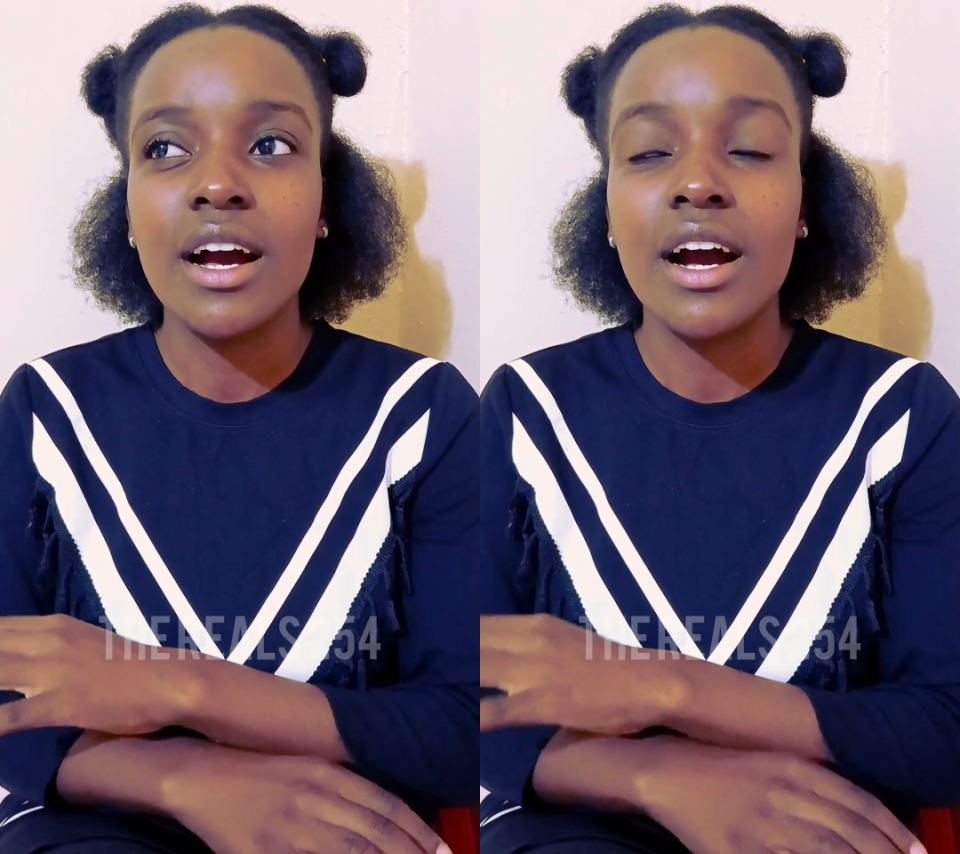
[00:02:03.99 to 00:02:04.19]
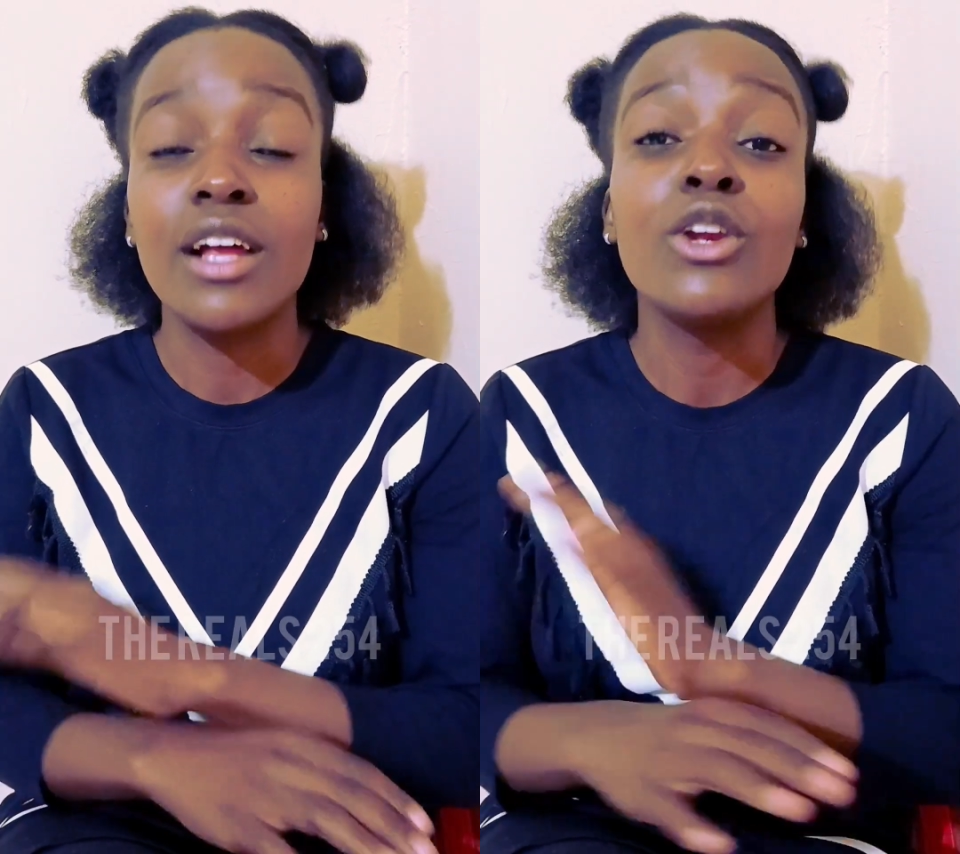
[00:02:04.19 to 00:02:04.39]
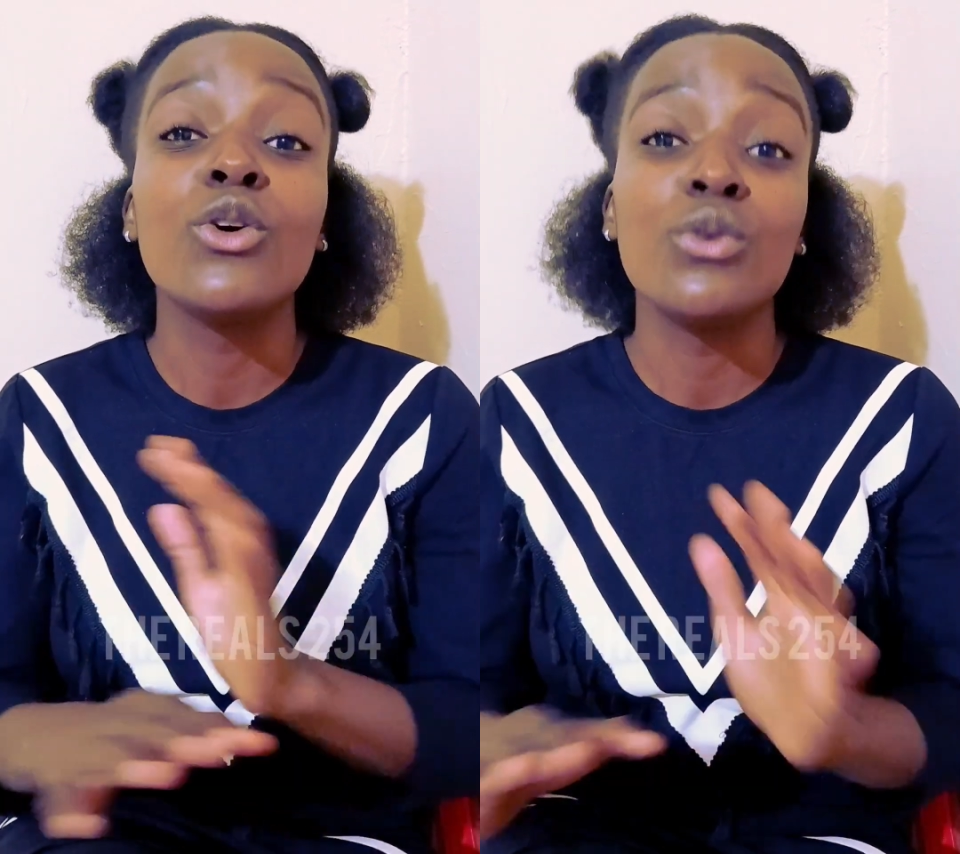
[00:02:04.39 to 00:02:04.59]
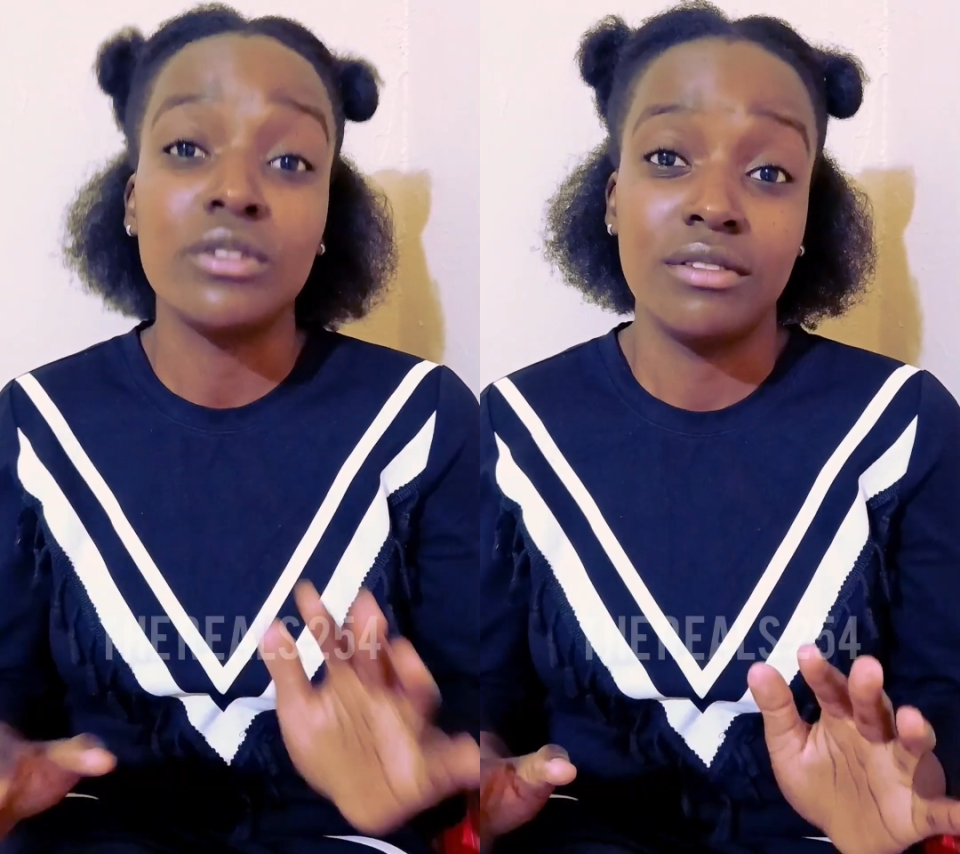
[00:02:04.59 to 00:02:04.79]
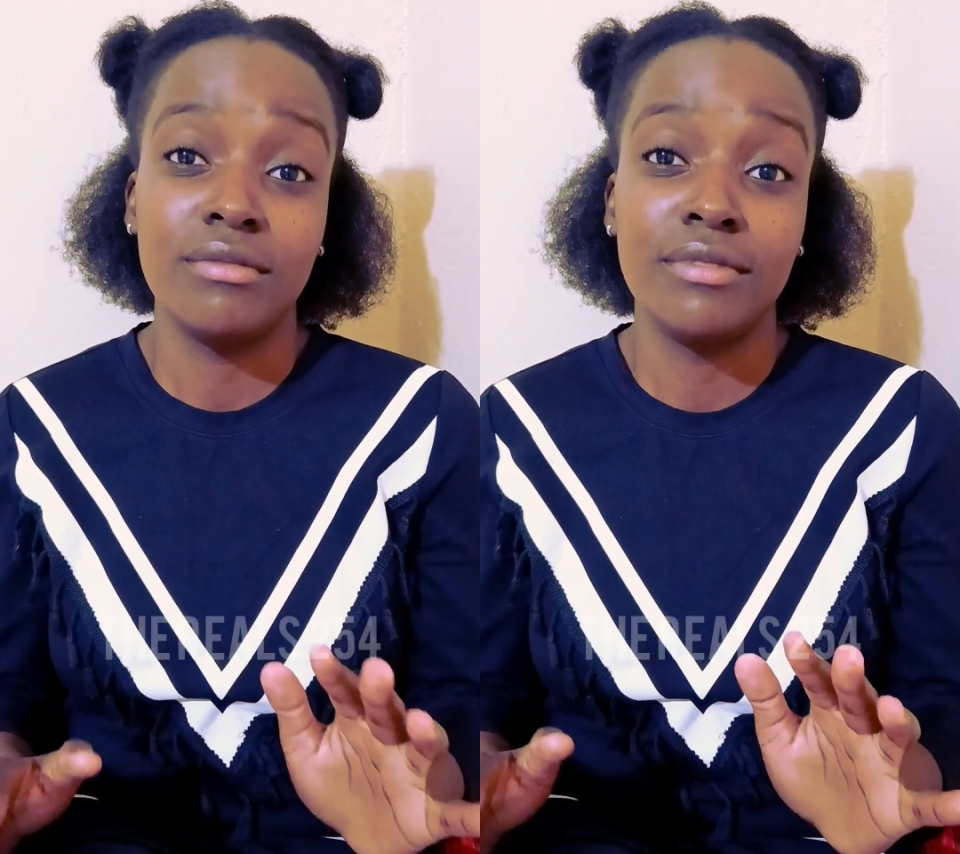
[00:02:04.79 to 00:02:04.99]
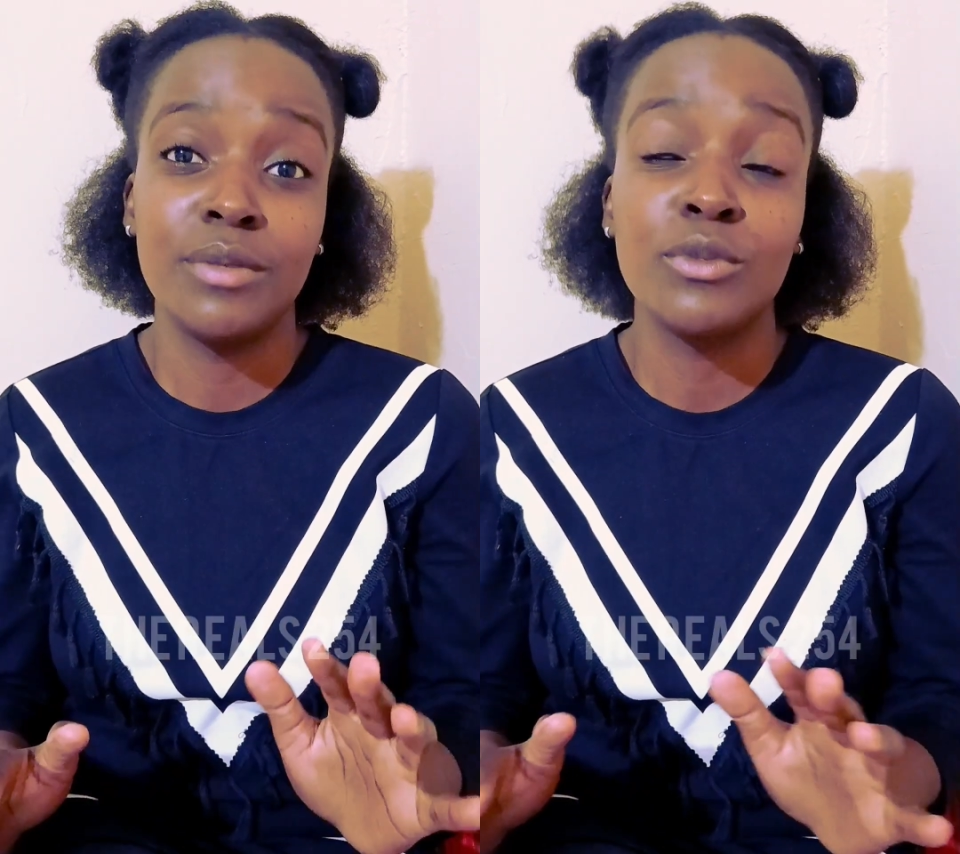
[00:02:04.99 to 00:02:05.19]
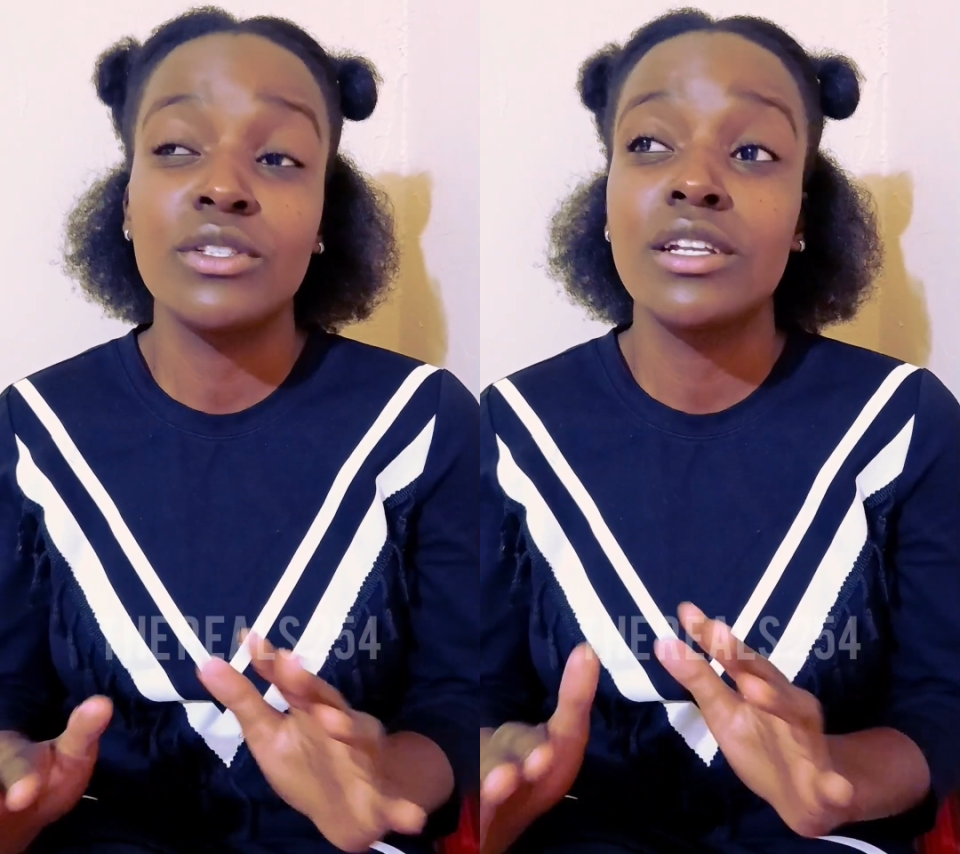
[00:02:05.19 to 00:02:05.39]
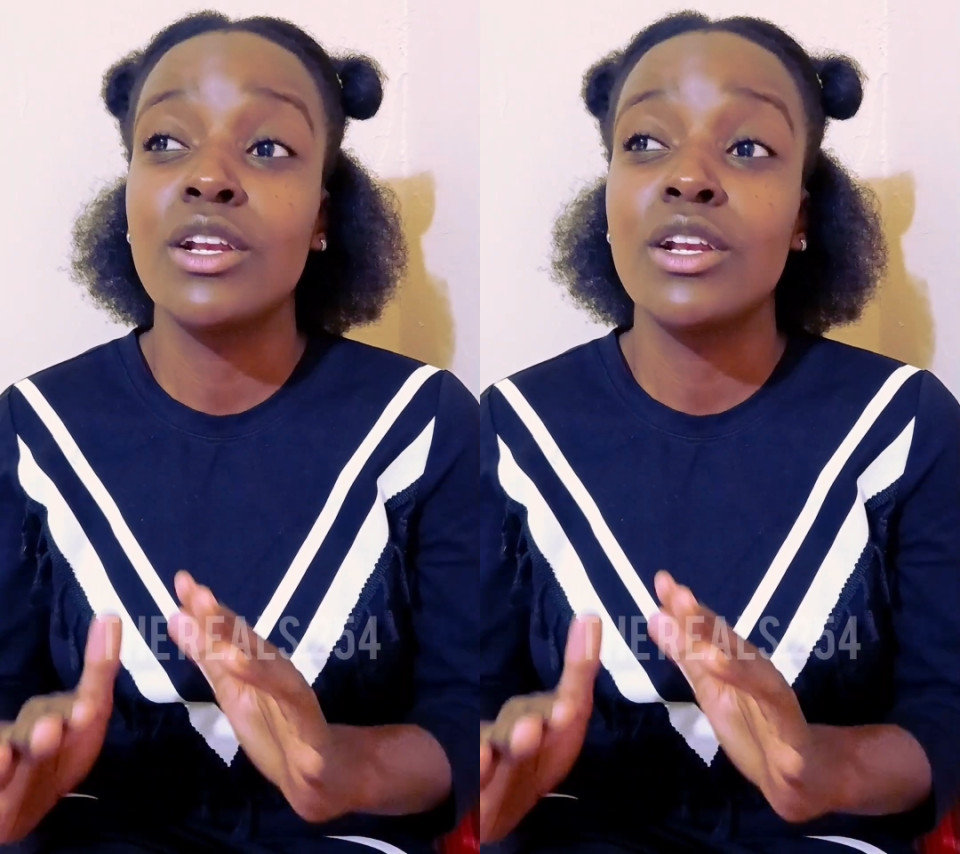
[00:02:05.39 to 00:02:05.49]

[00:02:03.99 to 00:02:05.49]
alone, the most